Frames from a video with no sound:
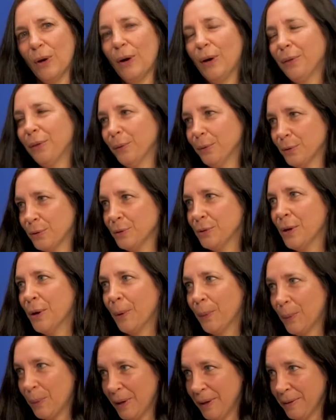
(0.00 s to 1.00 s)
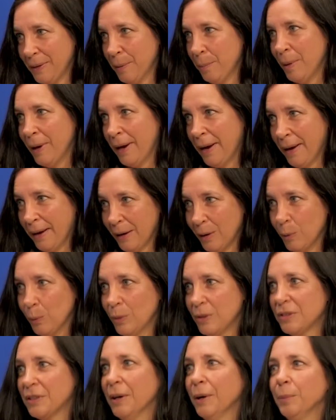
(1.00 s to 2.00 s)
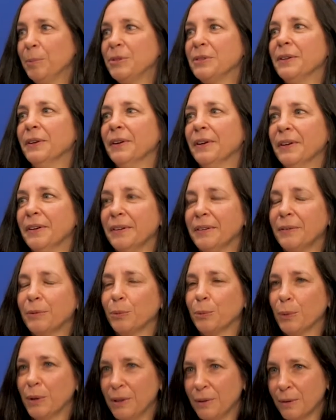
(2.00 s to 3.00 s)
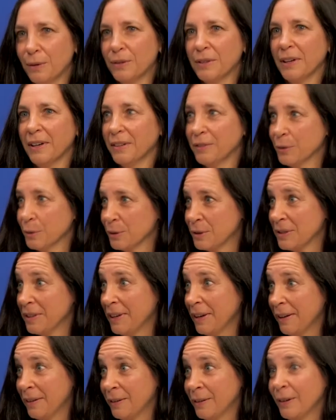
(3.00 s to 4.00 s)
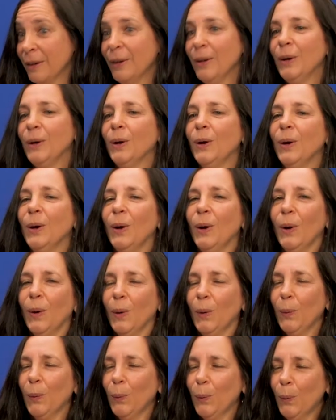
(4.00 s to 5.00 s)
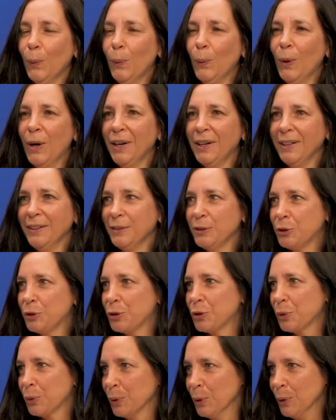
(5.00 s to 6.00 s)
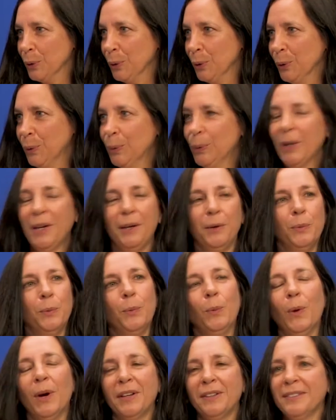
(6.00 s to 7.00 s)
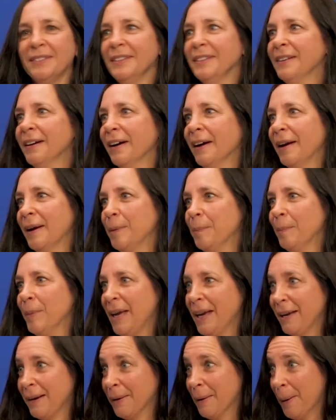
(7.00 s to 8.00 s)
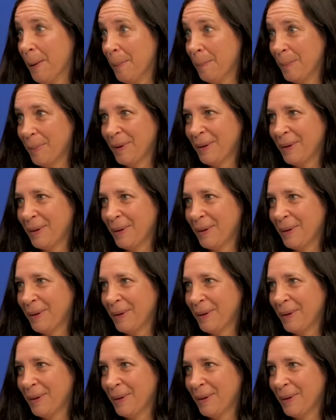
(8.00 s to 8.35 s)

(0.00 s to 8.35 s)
author's note at the back, which mm-hmm. helps the reader to understand what is true and what did I make up.